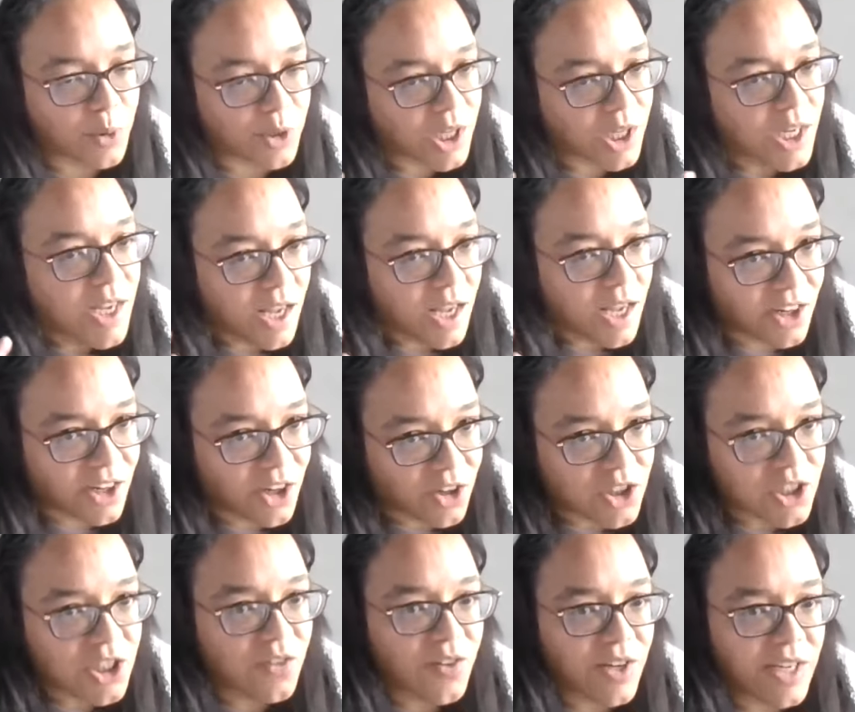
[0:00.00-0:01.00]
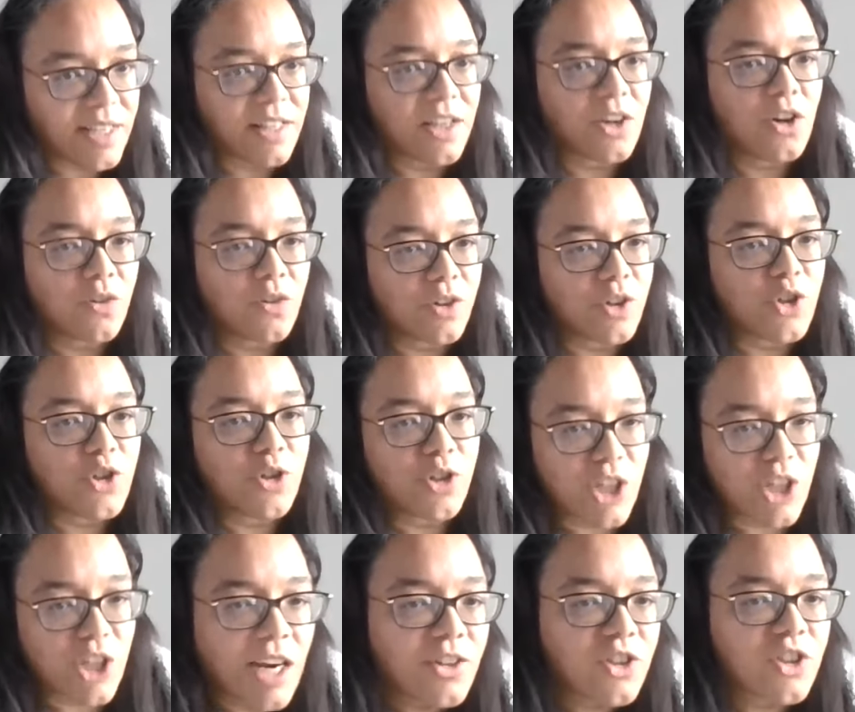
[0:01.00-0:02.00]
But a lot of it, the current
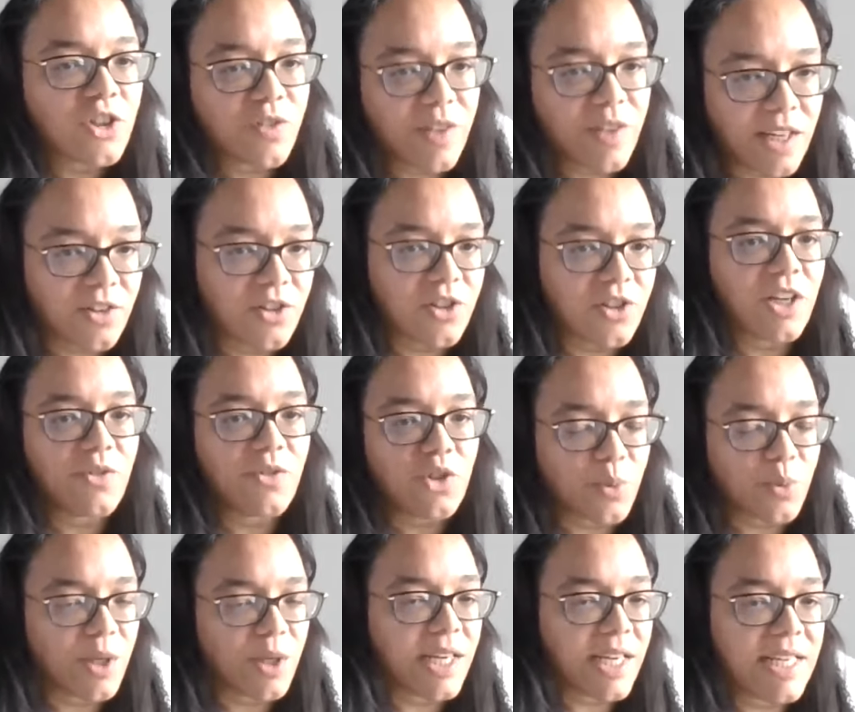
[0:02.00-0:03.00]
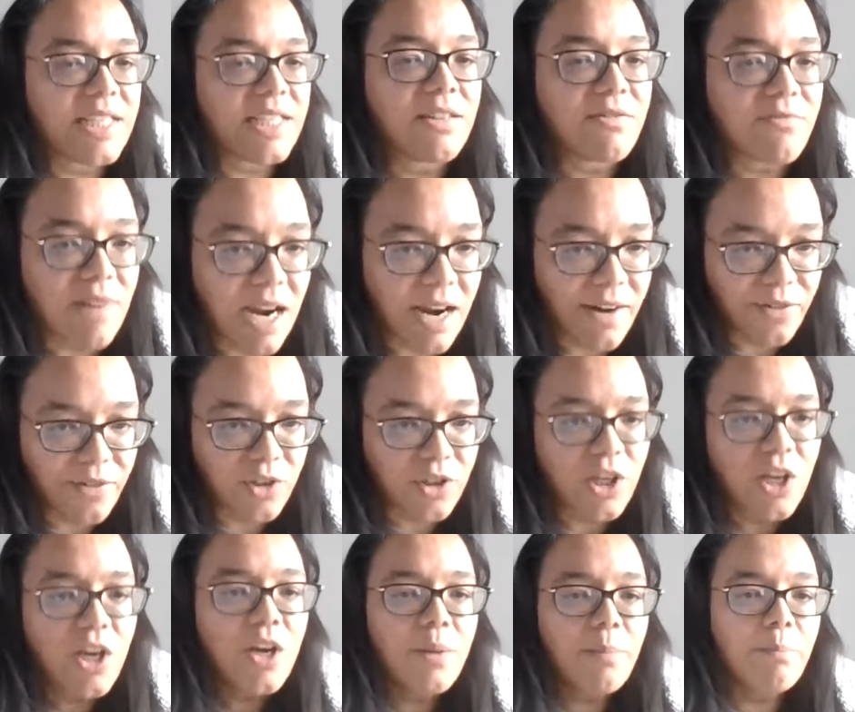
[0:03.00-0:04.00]
trajectory on social work is around
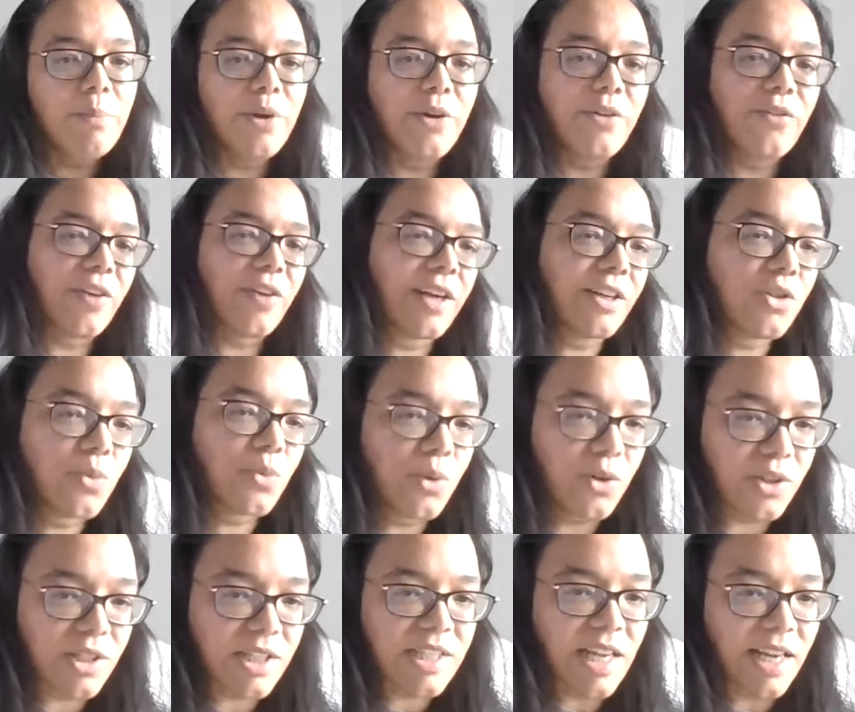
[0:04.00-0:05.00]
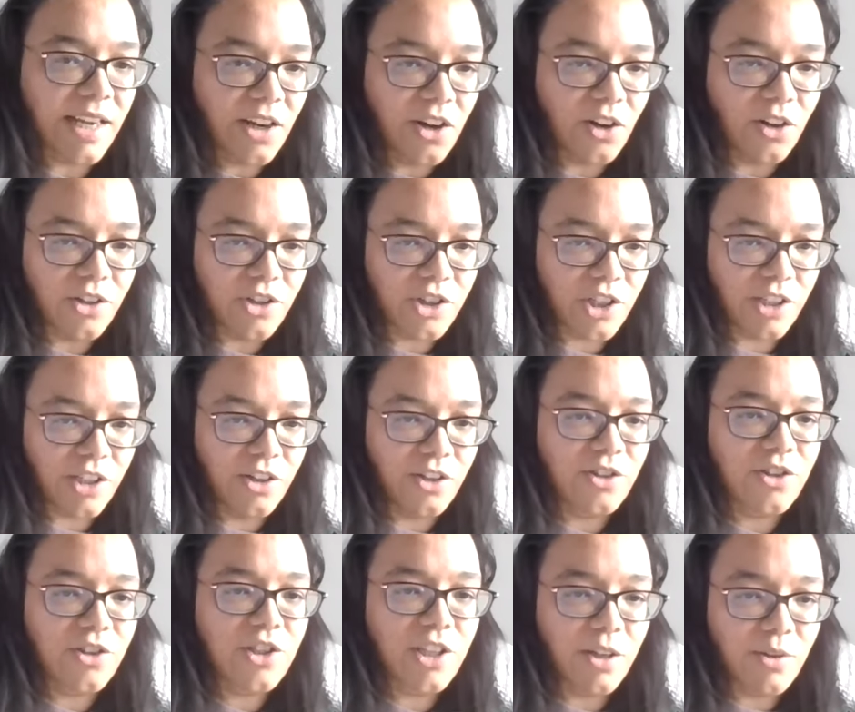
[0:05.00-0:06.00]
moving towards psychology,
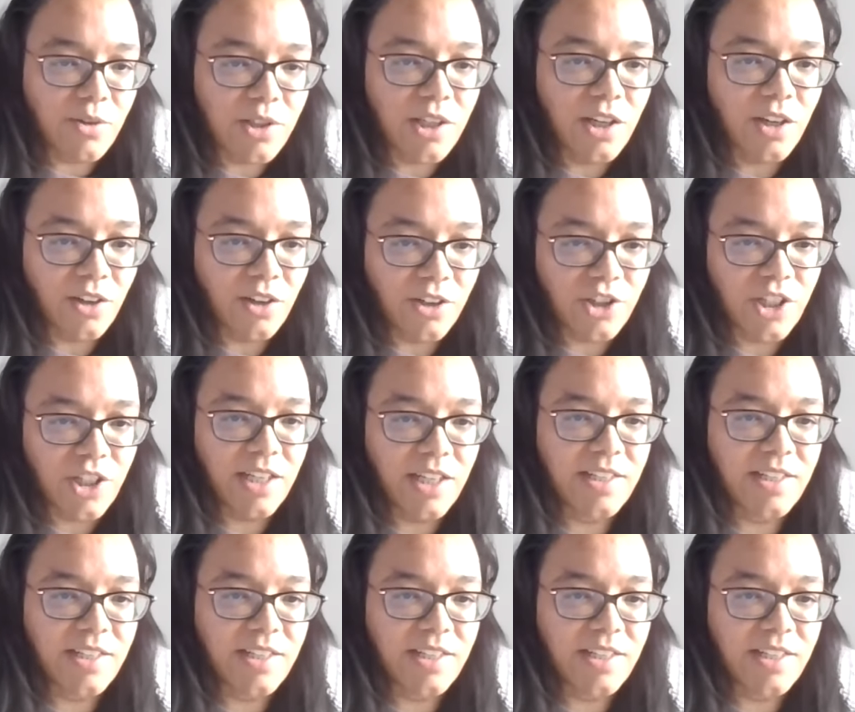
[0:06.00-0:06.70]
not sociology.